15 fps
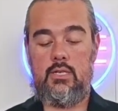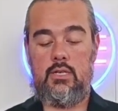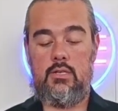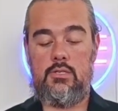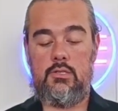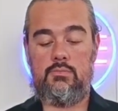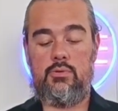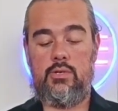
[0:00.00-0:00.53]
You
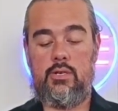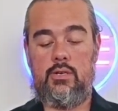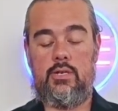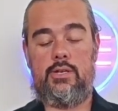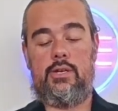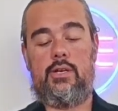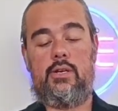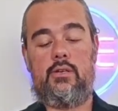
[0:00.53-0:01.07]
just put it on
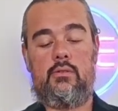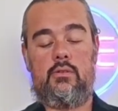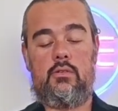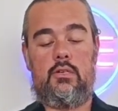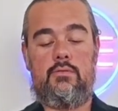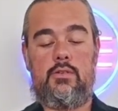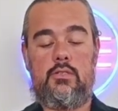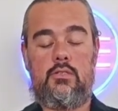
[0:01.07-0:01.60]
here,
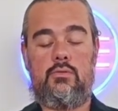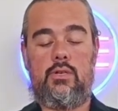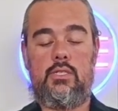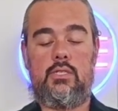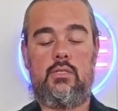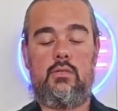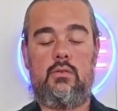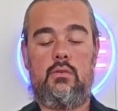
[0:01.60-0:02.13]
give it a
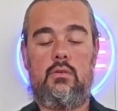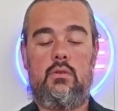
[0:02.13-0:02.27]
twist,